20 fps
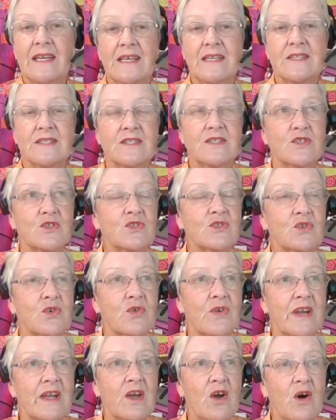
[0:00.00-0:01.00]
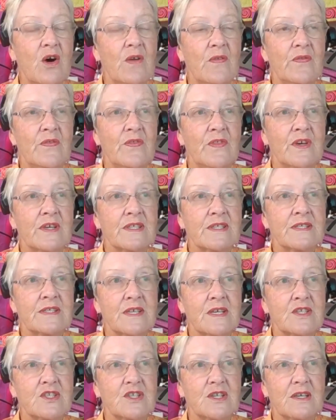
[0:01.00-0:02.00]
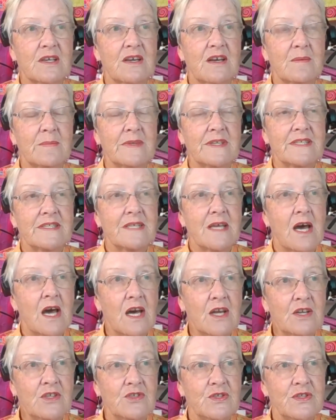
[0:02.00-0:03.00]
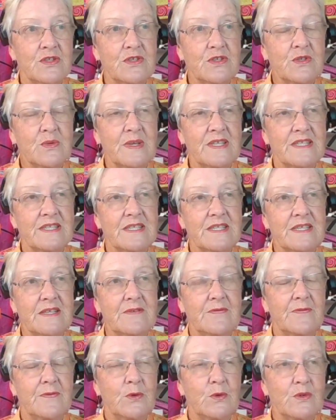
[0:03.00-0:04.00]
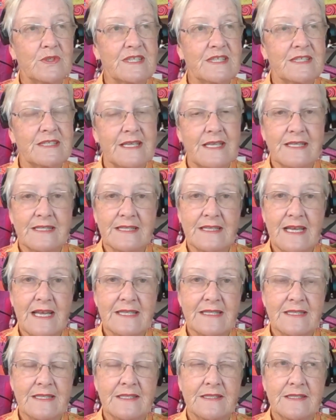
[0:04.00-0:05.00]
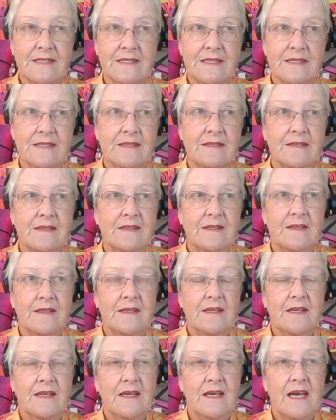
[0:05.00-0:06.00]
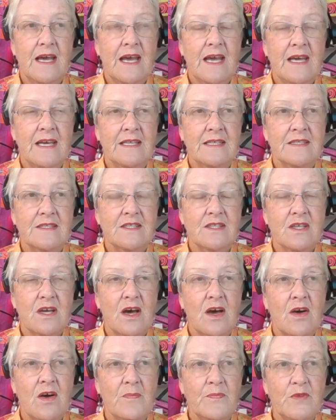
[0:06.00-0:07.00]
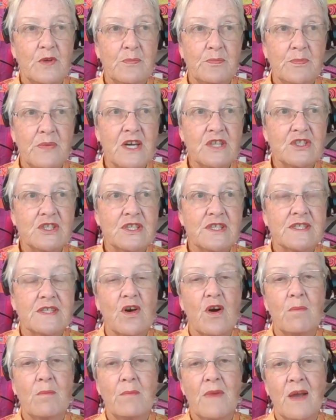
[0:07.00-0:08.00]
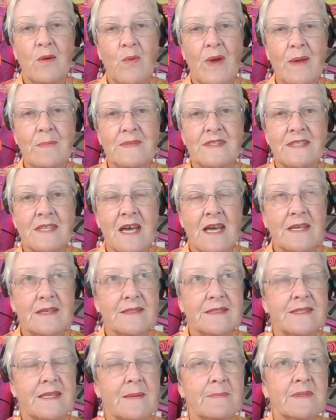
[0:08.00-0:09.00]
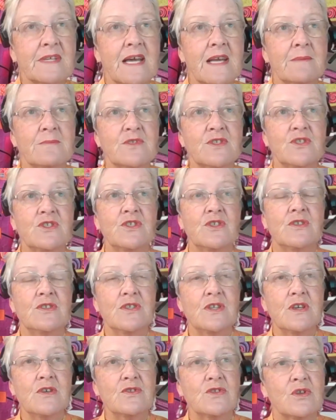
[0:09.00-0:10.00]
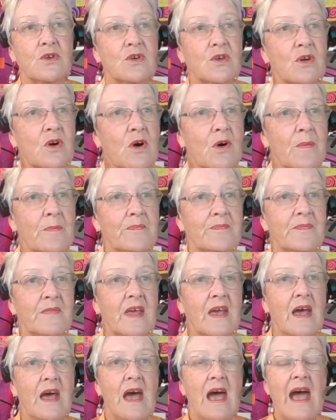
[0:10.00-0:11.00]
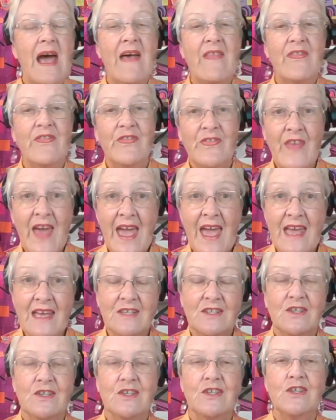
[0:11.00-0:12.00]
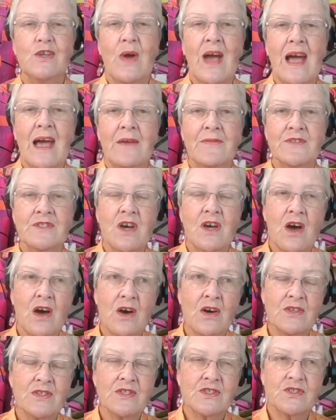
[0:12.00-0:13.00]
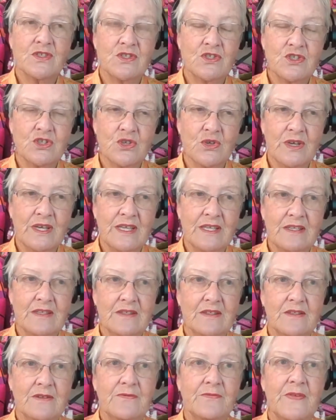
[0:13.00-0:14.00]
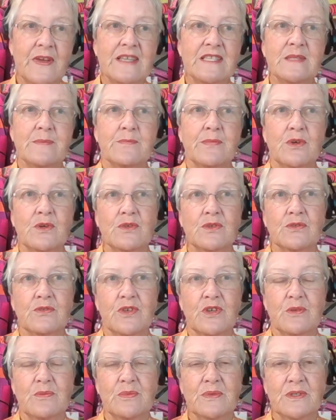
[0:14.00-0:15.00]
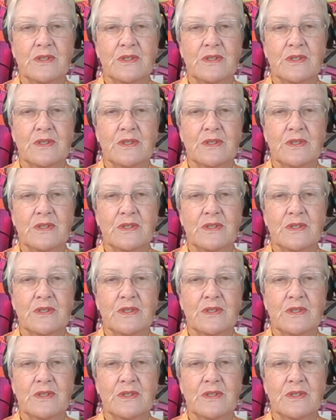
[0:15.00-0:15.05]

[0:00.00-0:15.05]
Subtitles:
is the story on the Serger Club. It's 120 for 6 lessons. And you purchase it on my website, debcanhamstudio.com. And then you have to ask to join the Facebook group